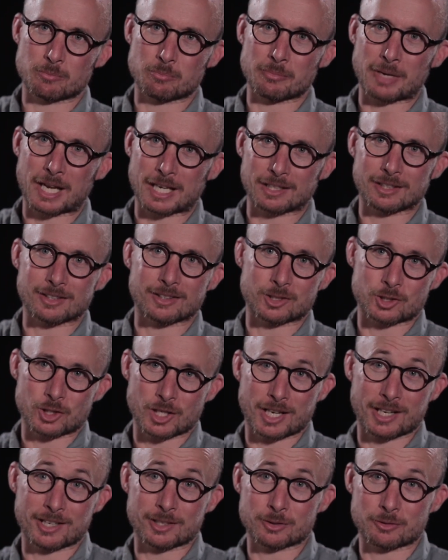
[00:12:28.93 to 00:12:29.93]
making the
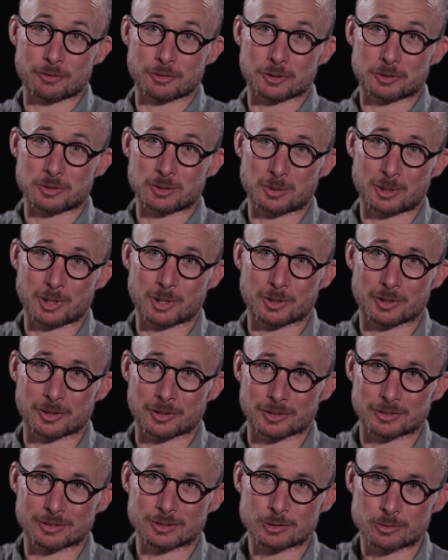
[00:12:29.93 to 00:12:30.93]
change for it to
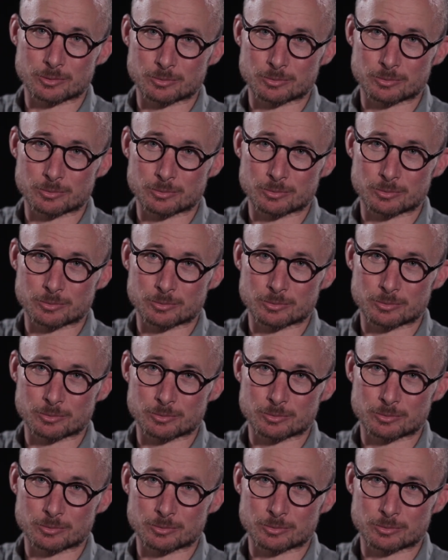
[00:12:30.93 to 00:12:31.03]
occur.